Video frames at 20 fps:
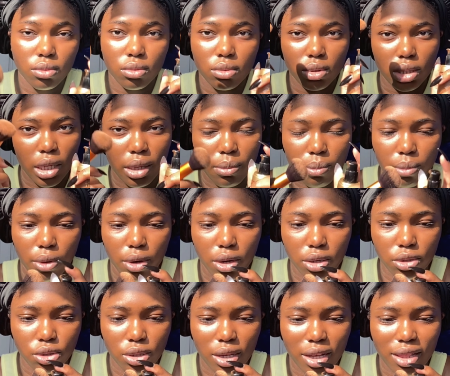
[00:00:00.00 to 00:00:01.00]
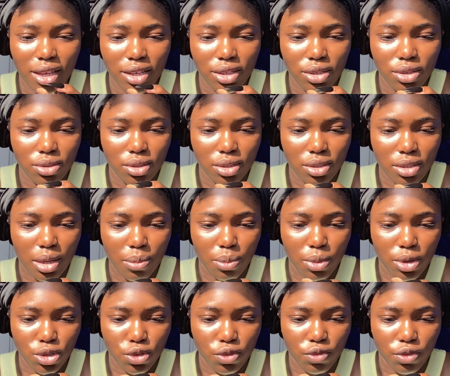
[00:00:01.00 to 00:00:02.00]
Same brush. I like to use the same
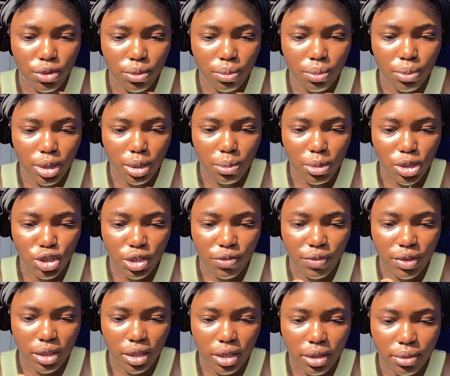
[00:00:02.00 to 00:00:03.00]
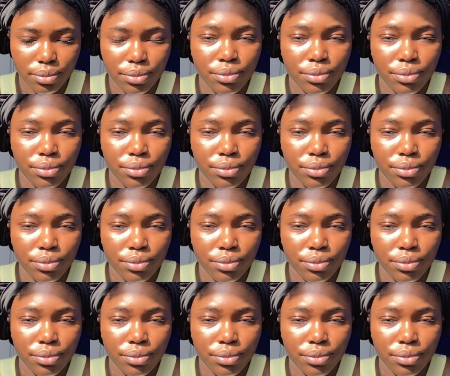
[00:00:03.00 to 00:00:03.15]
brush for pretty much everything.